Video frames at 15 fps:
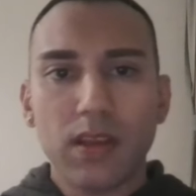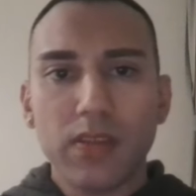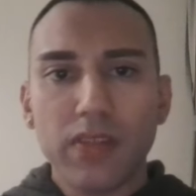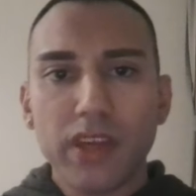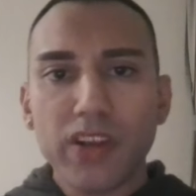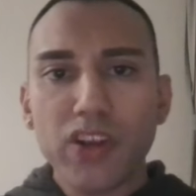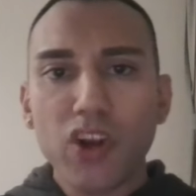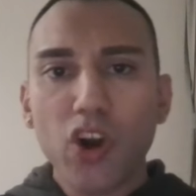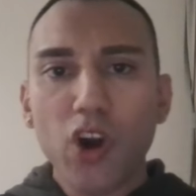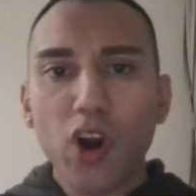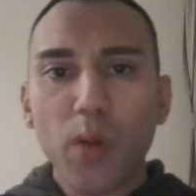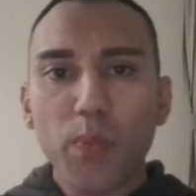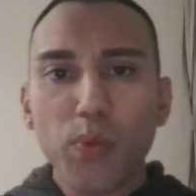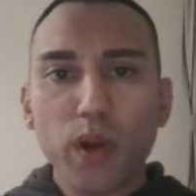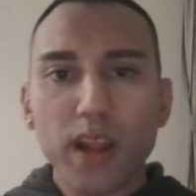They're not
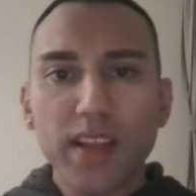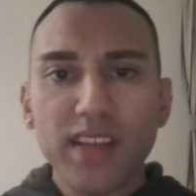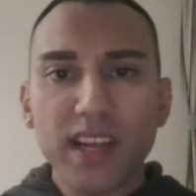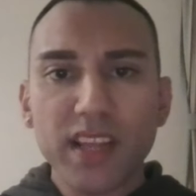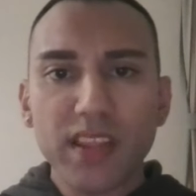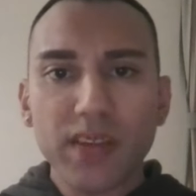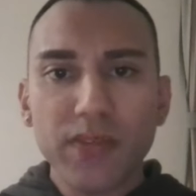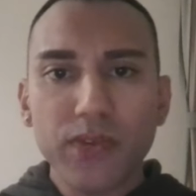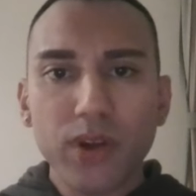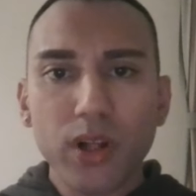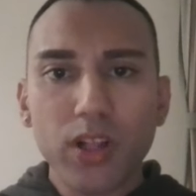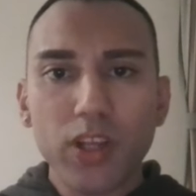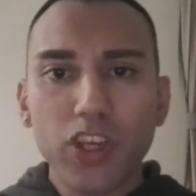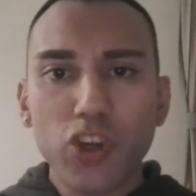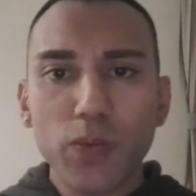operating at the
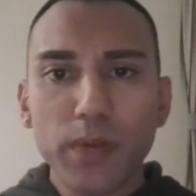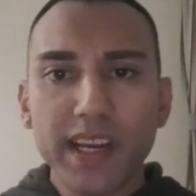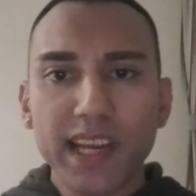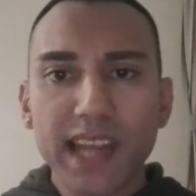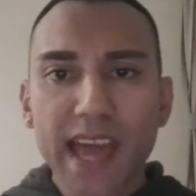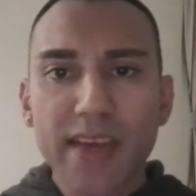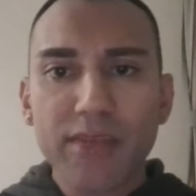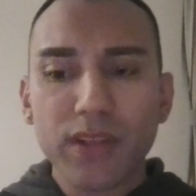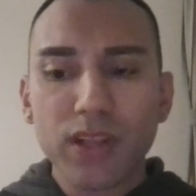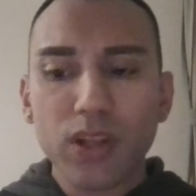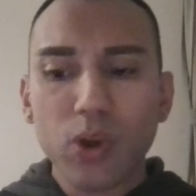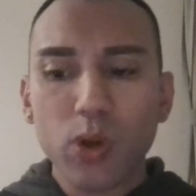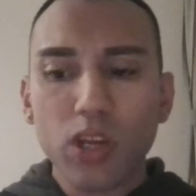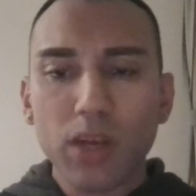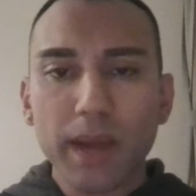full human level
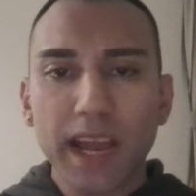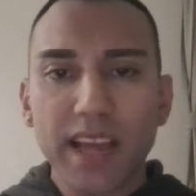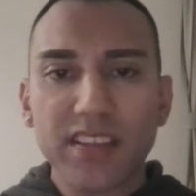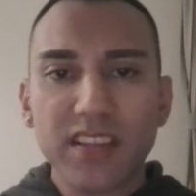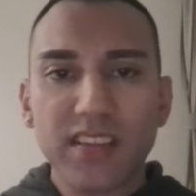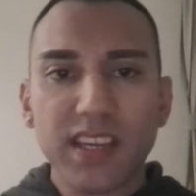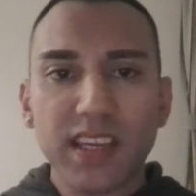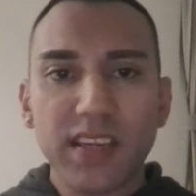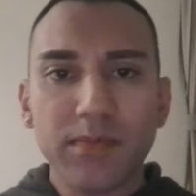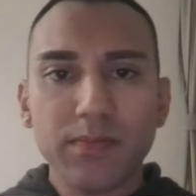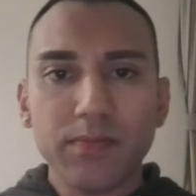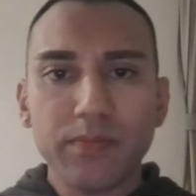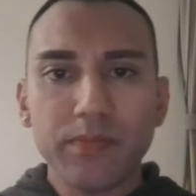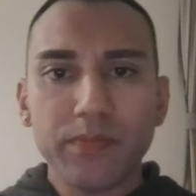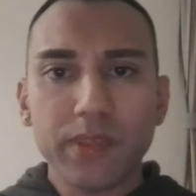or capacity,
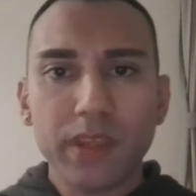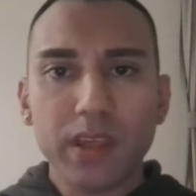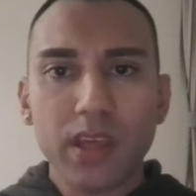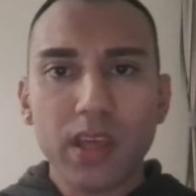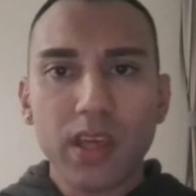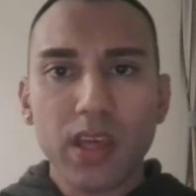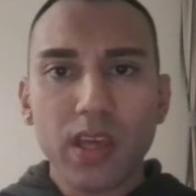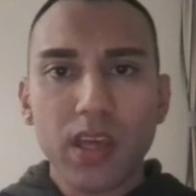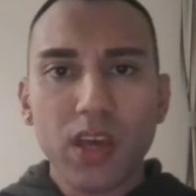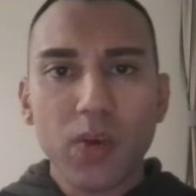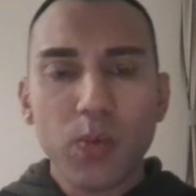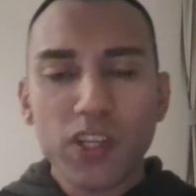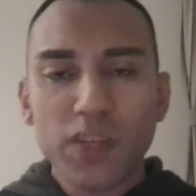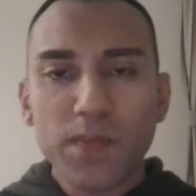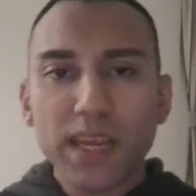
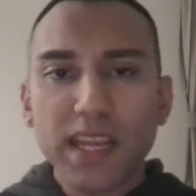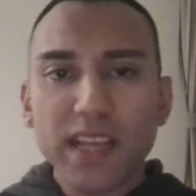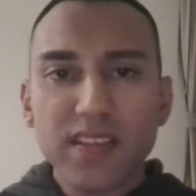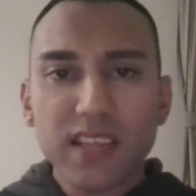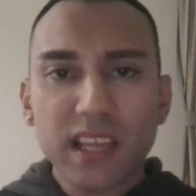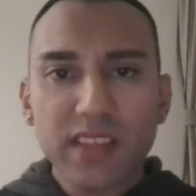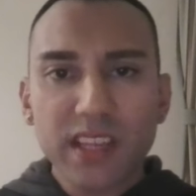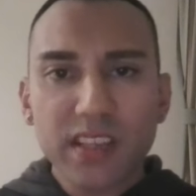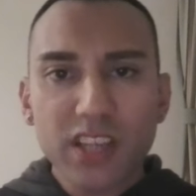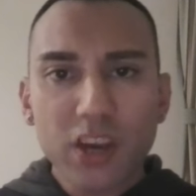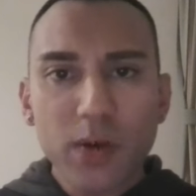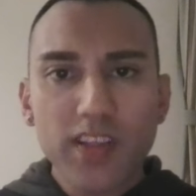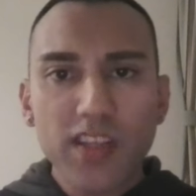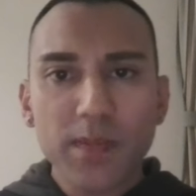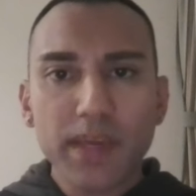which means that there's
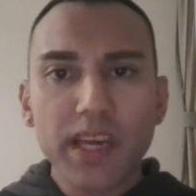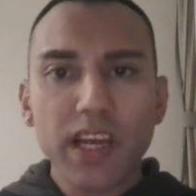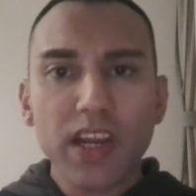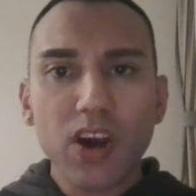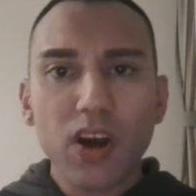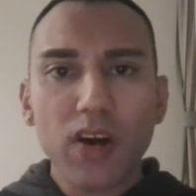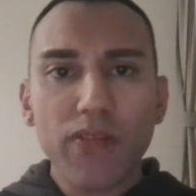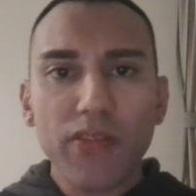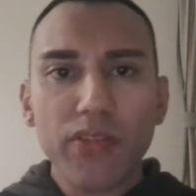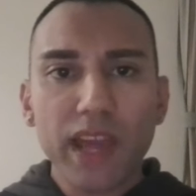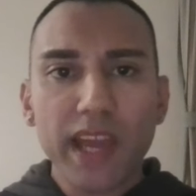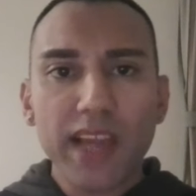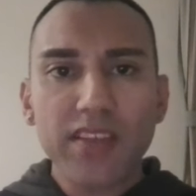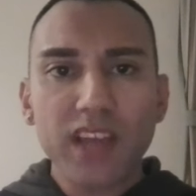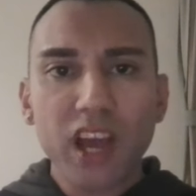going to be a lot of
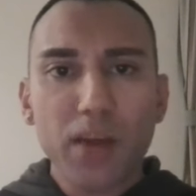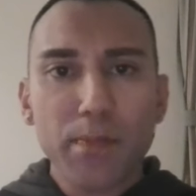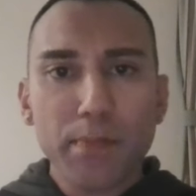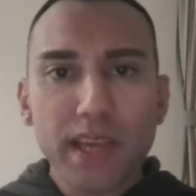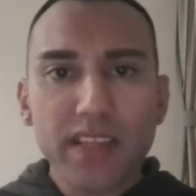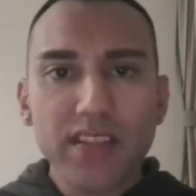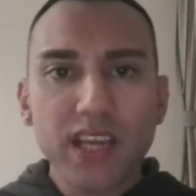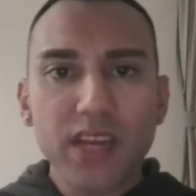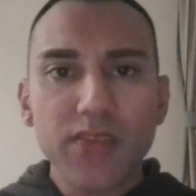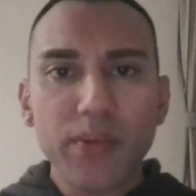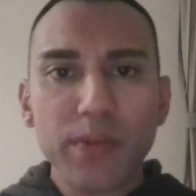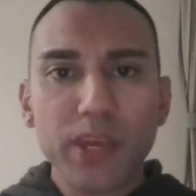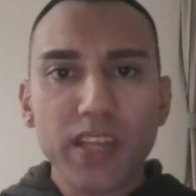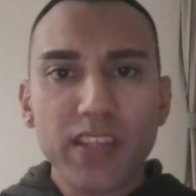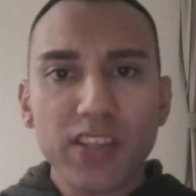things that are missing
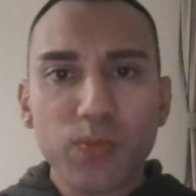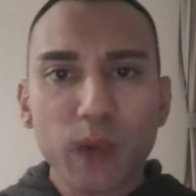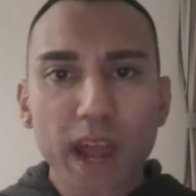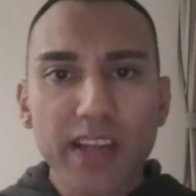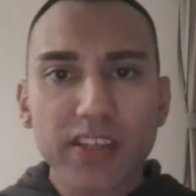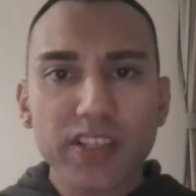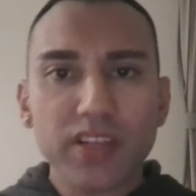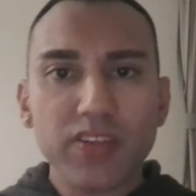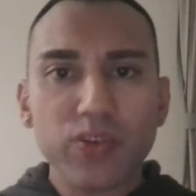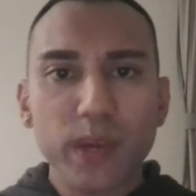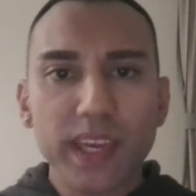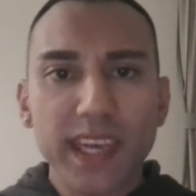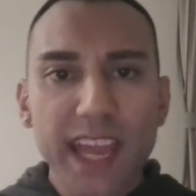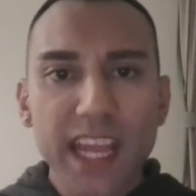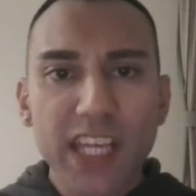from your interactions or
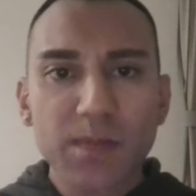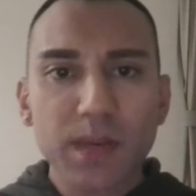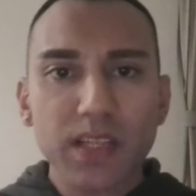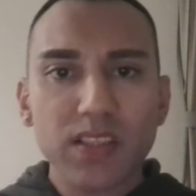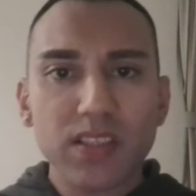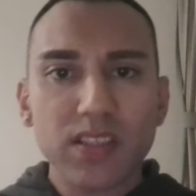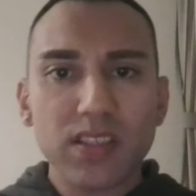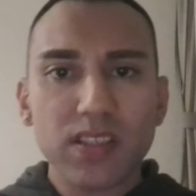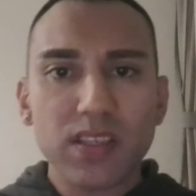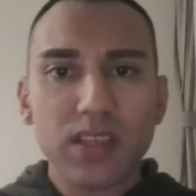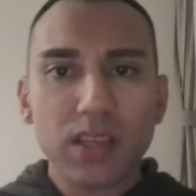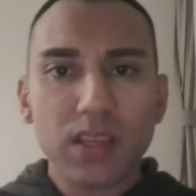engagements.